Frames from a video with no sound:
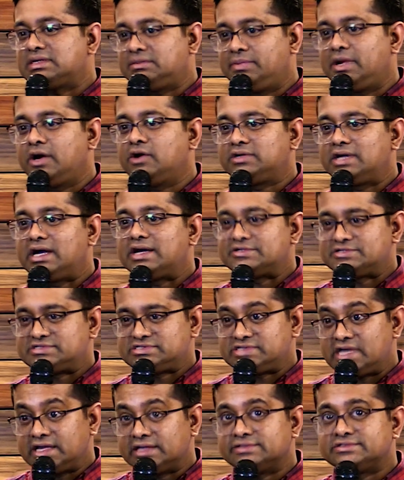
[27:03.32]
about
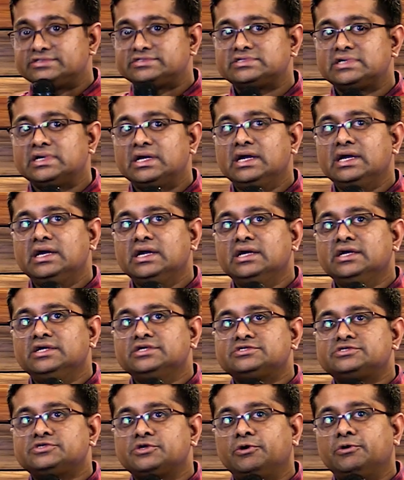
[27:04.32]
ourselves.
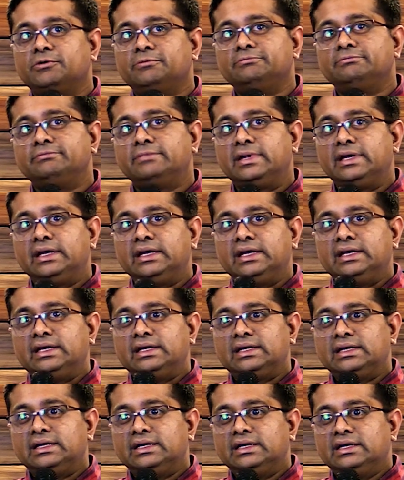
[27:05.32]
So
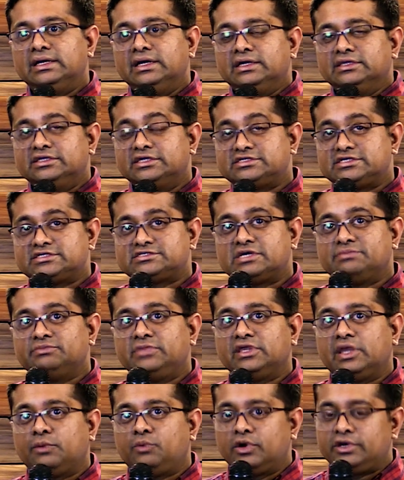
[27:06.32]
this is
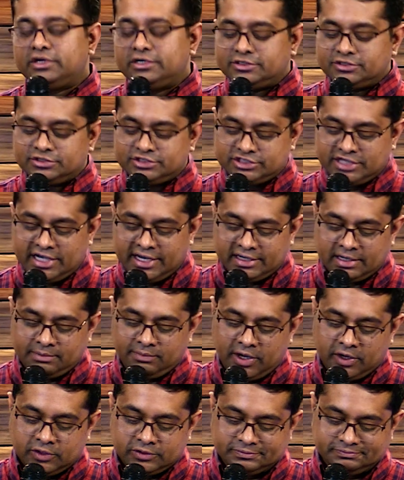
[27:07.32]
something I wanted to share
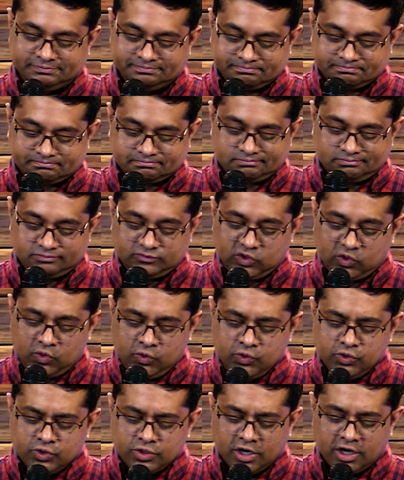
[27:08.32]
about
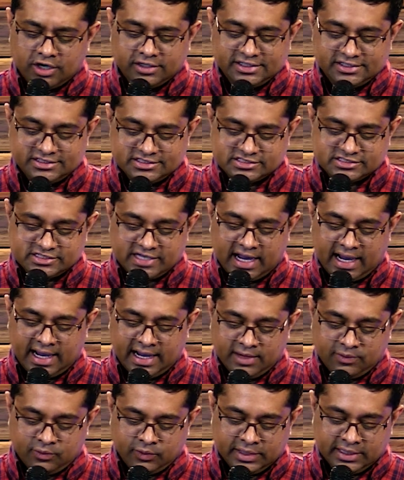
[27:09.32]
who God is.
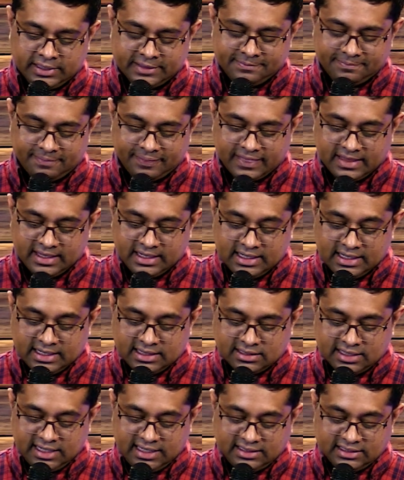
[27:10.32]
I will
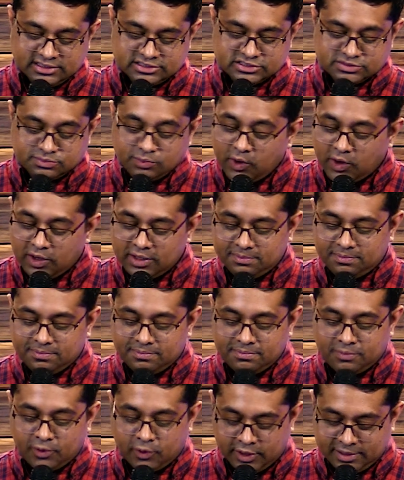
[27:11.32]
read a small
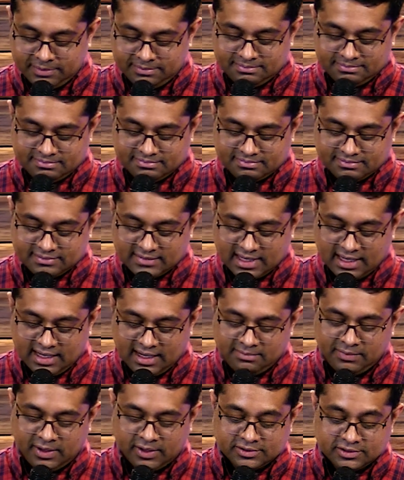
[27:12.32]
poem
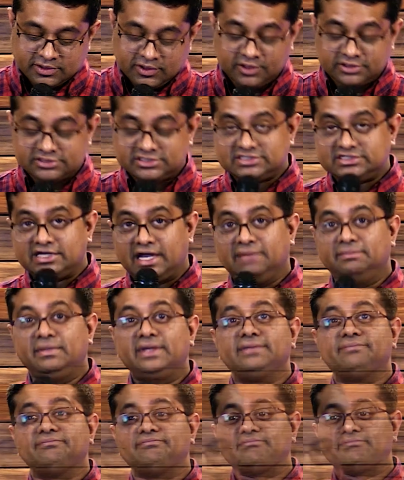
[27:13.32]
about God's
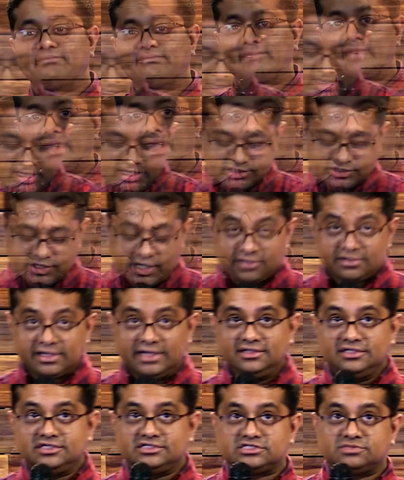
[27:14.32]
timing. So I'll
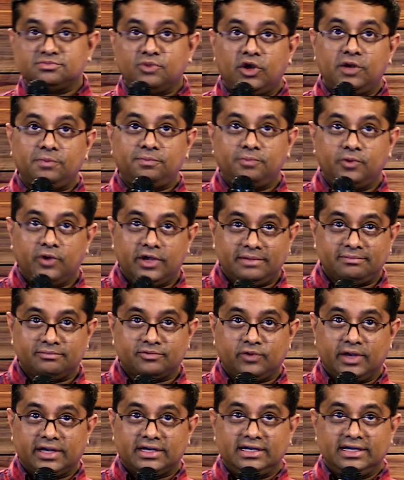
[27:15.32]
read this small poem
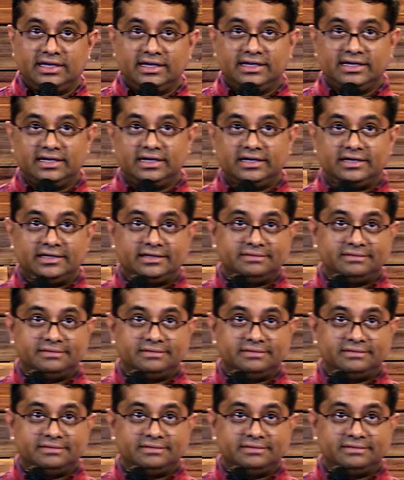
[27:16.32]
quickly,